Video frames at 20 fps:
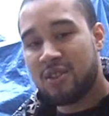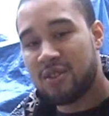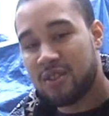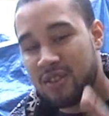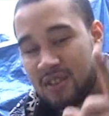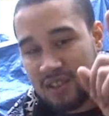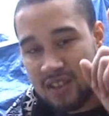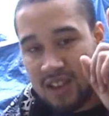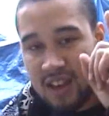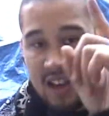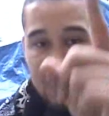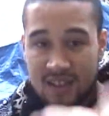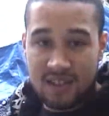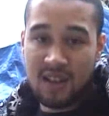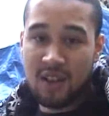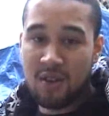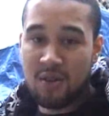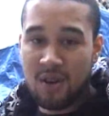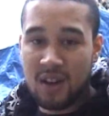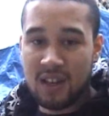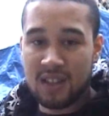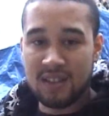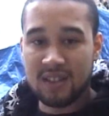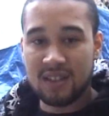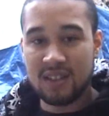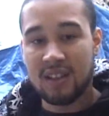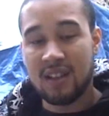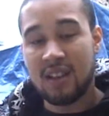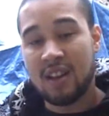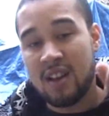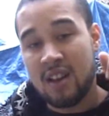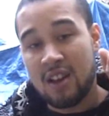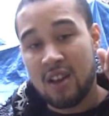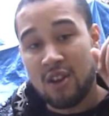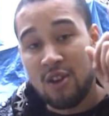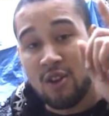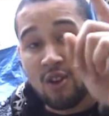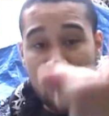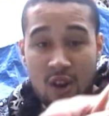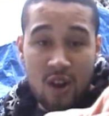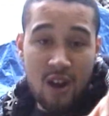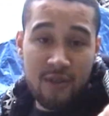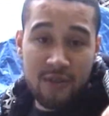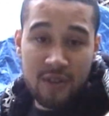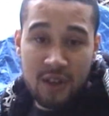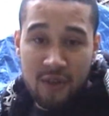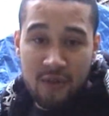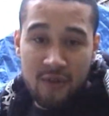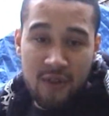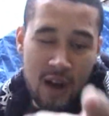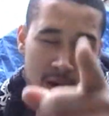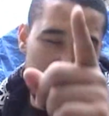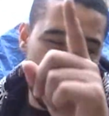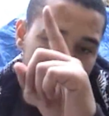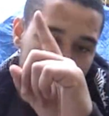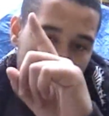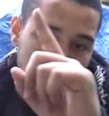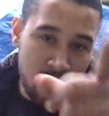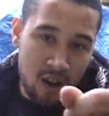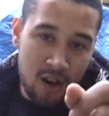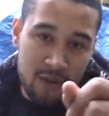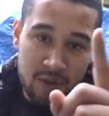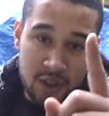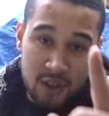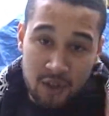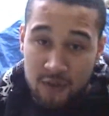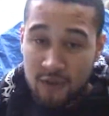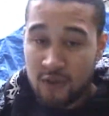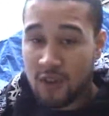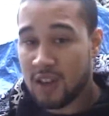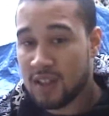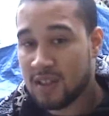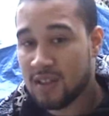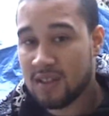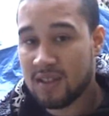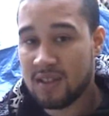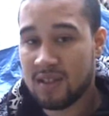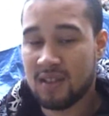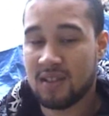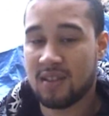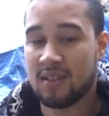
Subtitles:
Kyze Sauce, SN1. Look after your family, look after your friends.